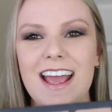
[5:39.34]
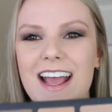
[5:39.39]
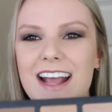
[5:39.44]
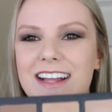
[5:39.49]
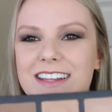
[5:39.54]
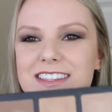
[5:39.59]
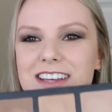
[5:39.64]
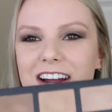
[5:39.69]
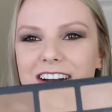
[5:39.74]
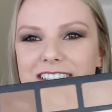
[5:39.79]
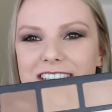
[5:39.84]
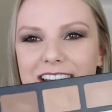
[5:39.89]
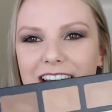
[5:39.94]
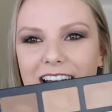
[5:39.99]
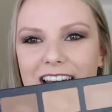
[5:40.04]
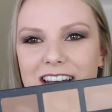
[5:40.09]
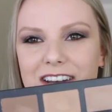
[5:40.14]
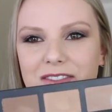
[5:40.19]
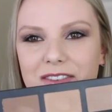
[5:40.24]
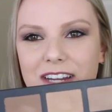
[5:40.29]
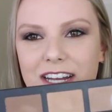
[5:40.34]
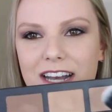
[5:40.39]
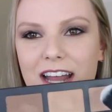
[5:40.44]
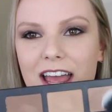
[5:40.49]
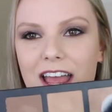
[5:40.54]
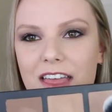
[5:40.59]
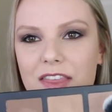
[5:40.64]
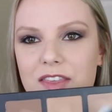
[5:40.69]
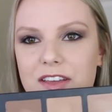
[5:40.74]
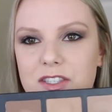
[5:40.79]
it's hard to kind of read.
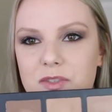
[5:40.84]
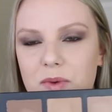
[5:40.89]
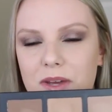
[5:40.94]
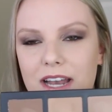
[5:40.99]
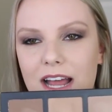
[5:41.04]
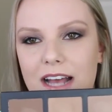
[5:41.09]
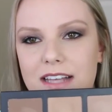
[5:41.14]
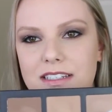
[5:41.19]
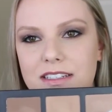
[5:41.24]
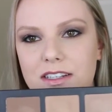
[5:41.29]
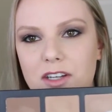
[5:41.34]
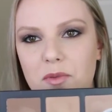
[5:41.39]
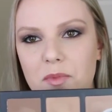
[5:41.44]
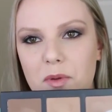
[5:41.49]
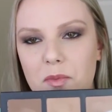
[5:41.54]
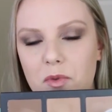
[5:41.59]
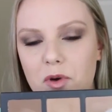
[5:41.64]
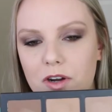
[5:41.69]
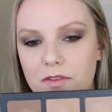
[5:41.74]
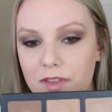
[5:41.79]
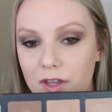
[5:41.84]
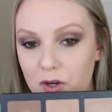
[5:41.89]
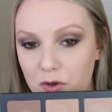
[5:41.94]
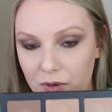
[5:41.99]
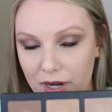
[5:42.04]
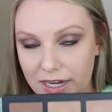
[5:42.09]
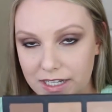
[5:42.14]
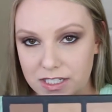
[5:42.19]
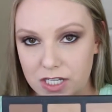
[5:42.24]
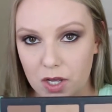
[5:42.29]
This one has a little bit more of the
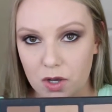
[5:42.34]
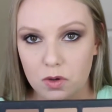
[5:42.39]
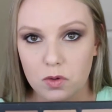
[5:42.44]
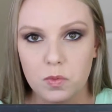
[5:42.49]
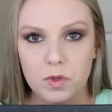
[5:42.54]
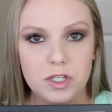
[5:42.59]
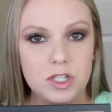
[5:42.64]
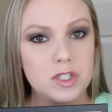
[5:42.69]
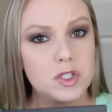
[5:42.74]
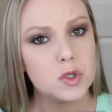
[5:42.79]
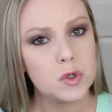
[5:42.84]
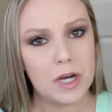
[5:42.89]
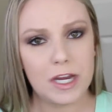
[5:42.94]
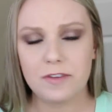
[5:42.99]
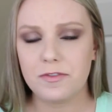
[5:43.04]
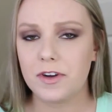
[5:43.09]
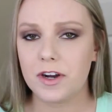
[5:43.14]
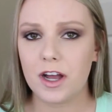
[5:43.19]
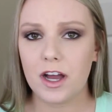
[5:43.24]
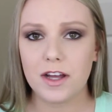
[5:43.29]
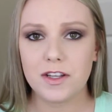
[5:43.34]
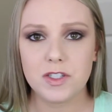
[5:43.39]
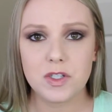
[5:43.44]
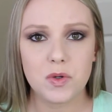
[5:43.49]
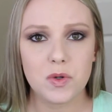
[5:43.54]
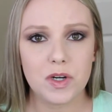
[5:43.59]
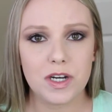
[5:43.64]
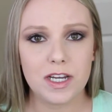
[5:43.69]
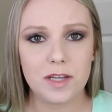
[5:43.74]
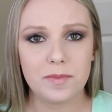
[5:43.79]
gray tone, which is great for
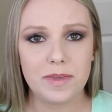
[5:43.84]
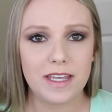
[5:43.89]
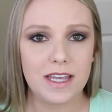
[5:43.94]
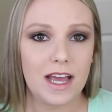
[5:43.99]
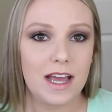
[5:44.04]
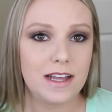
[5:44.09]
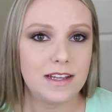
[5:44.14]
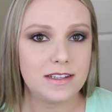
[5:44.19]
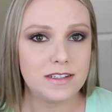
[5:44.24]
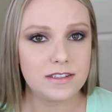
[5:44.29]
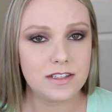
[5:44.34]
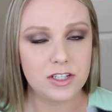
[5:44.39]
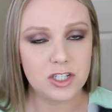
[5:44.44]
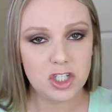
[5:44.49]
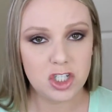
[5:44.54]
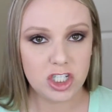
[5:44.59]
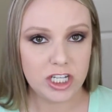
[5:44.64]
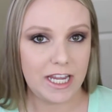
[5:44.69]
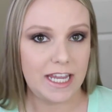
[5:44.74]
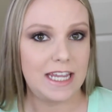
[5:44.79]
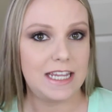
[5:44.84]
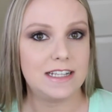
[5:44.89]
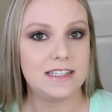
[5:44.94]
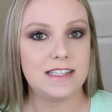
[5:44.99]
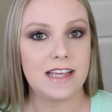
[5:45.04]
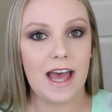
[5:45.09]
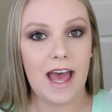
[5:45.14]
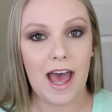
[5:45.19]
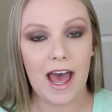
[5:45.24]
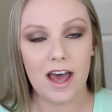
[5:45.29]
contouring because
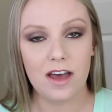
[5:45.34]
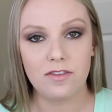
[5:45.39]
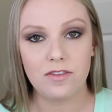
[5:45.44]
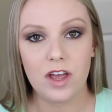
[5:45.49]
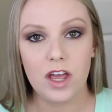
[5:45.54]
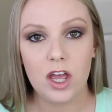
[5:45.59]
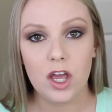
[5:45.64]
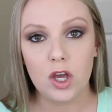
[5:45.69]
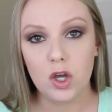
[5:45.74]
shades have